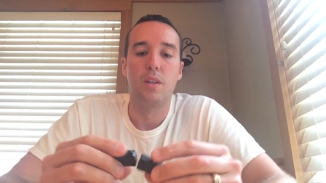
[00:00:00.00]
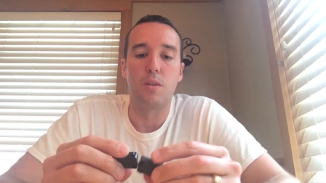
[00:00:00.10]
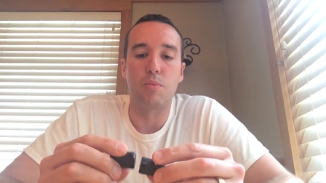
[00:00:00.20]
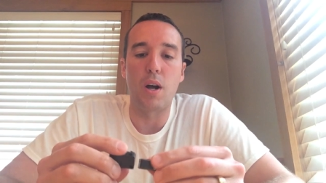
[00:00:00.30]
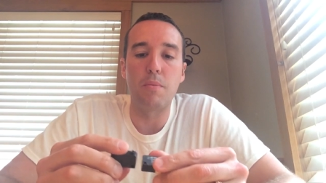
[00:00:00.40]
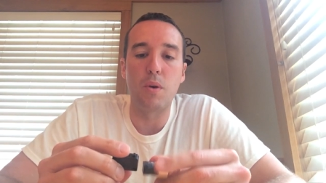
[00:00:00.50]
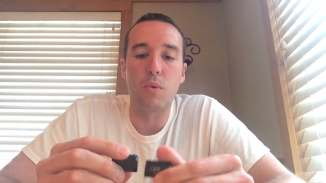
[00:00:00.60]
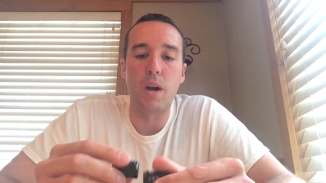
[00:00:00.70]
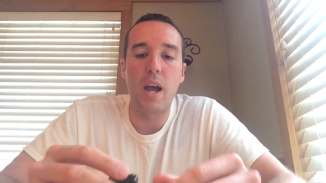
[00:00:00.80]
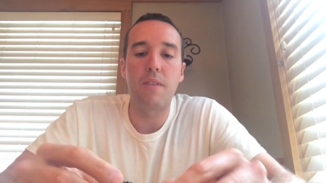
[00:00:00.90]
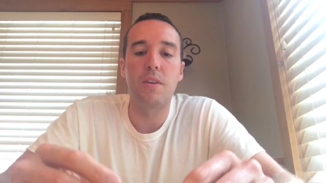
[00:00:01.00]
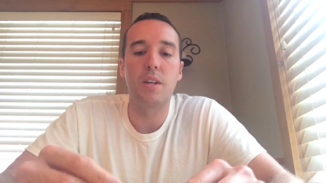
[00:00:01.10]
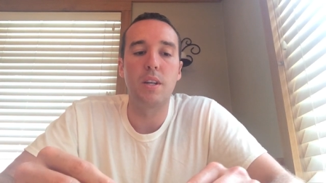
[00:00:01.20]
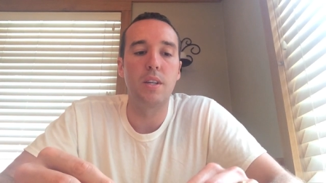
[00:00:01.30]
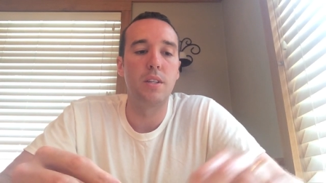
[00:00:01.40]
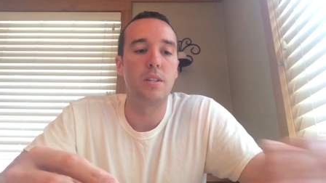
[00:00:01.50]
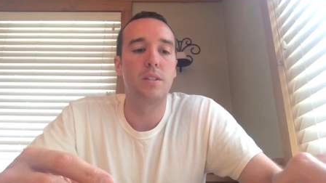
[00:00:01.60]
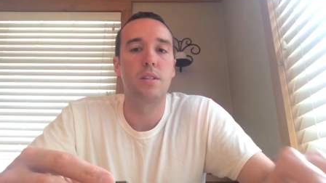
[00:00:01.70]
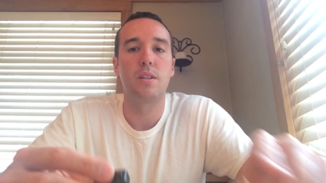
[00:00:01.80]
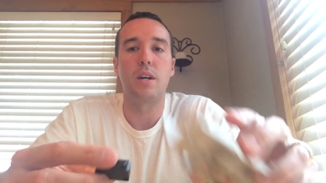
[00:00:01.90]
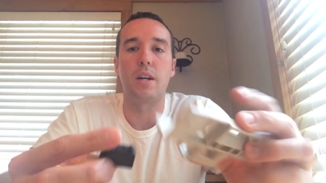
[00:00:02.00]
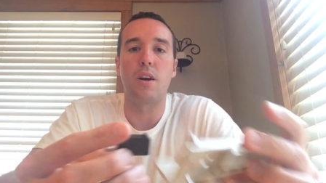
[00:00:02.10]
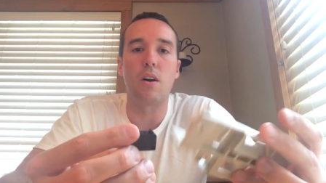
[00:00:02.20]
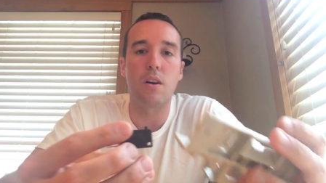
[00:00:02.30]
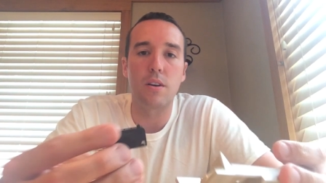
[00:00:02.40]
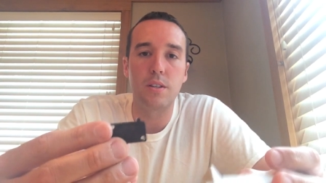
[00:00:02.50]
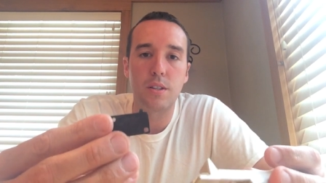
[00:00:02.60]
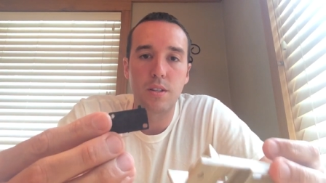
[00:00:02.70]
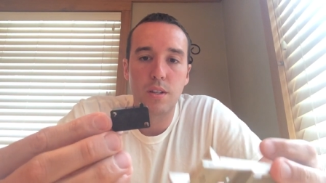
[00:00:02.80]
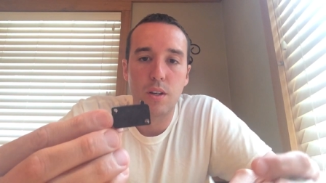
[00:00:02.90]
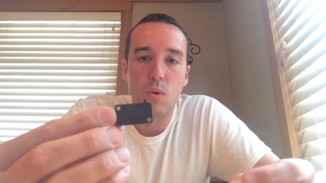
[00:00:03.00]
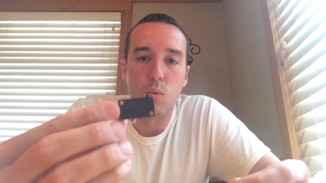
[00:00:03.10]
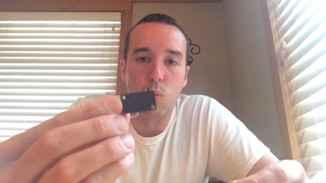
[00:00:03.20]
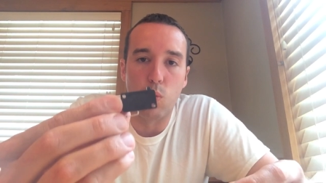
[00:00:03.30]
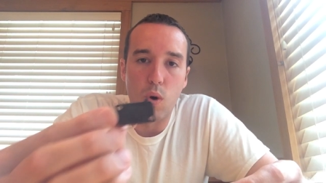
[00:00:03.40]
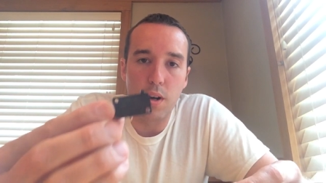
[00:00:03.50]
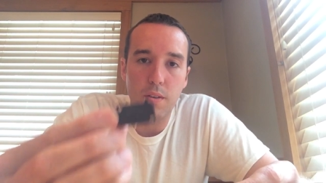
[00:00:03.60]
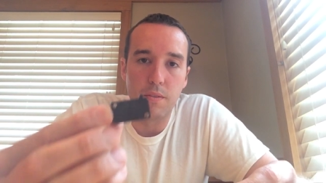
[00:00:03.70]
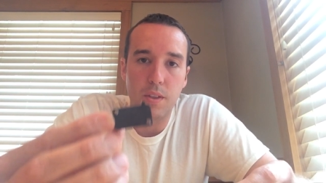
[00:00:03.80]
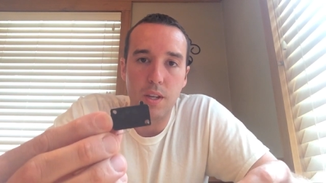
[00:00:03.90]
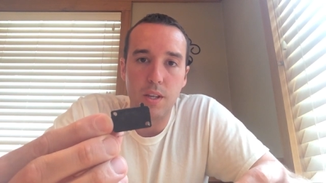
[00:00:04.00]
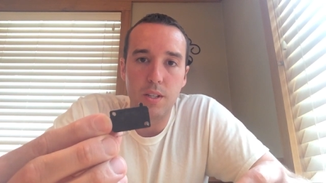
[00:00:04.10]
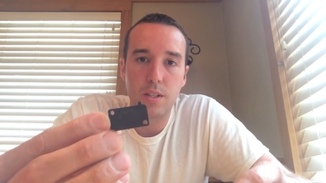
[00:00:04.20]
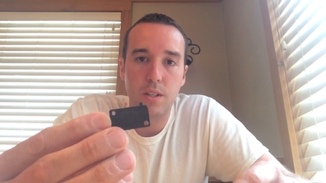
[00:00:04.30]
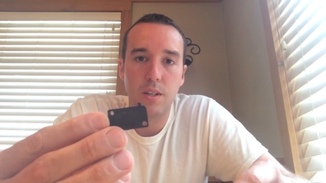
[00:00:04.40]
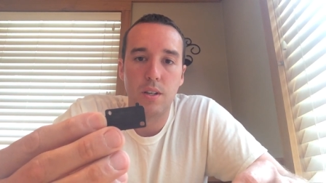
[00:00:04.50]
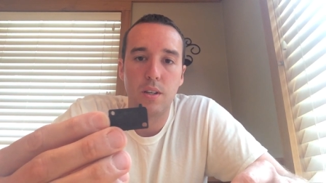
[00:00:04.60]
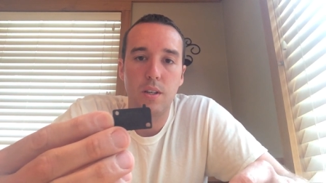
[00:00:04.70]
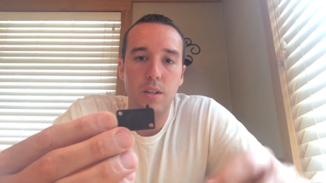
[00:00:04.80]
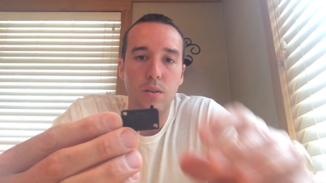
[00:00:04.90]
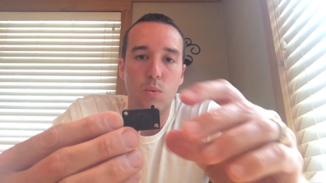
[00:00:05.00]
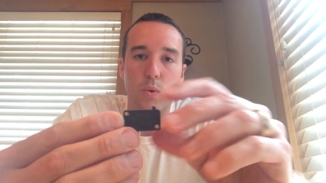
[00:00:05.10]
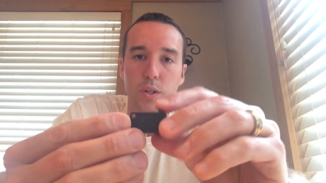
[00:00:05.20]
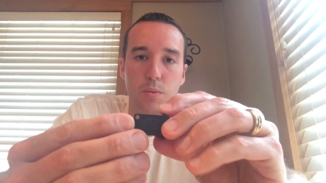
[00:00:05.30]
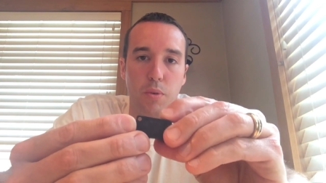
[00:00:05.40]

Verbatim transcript: The problem that we're having is on ours, one of these works